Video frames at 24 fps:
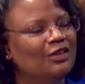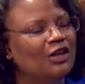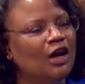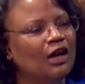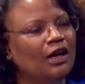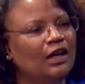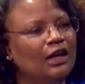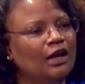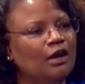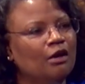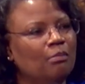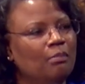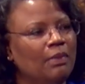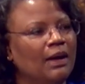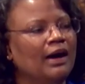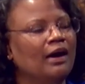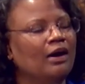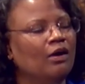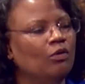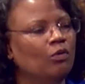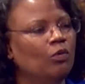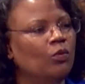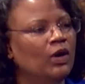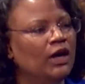talking
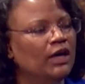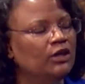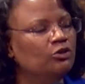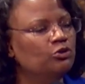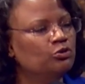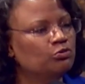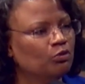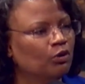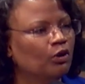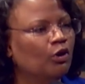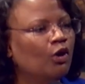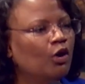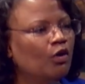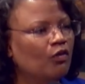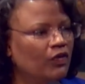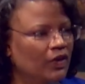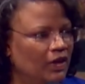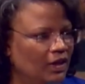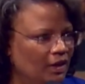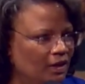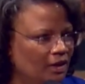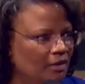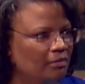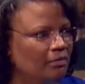about what drove
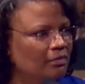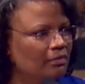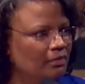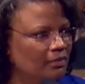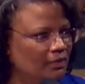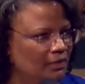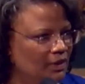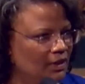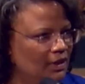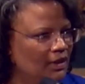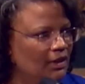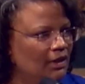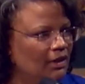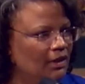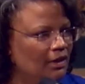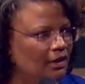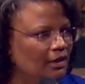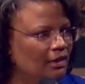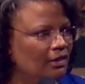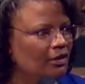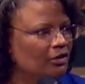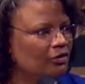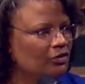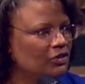him
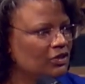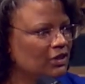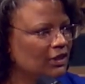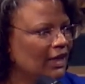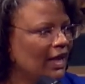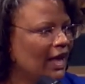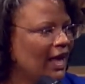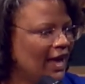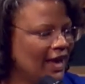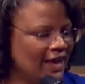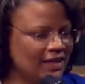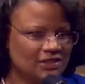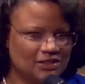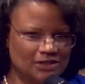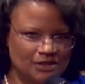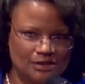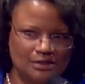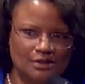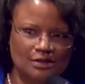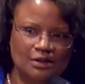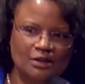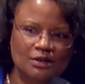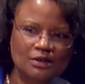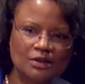those
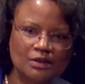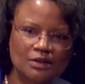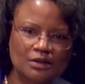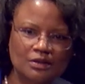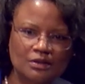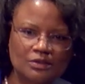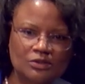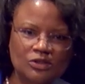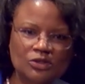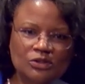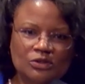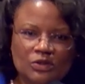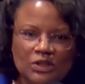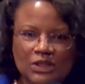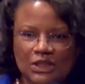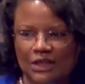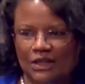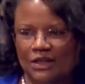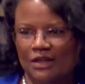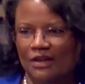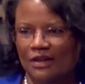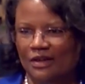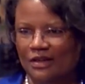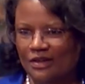last 2
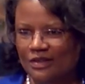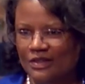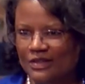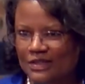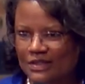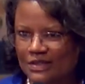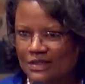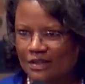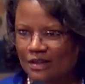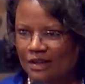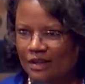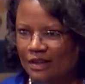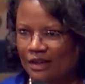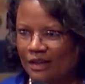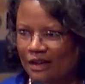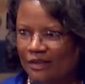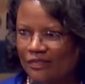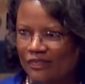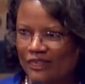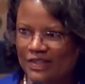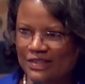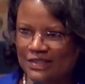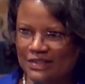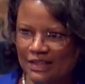years
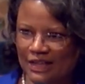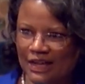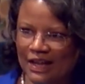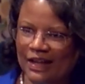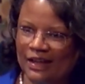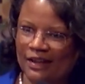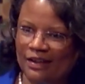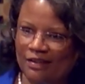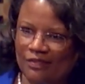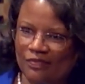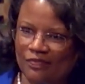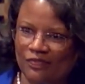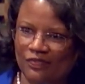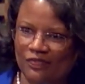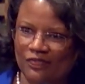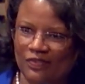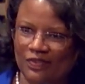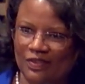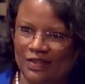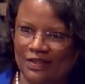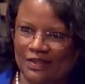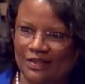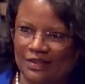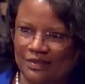of his
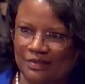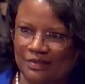life.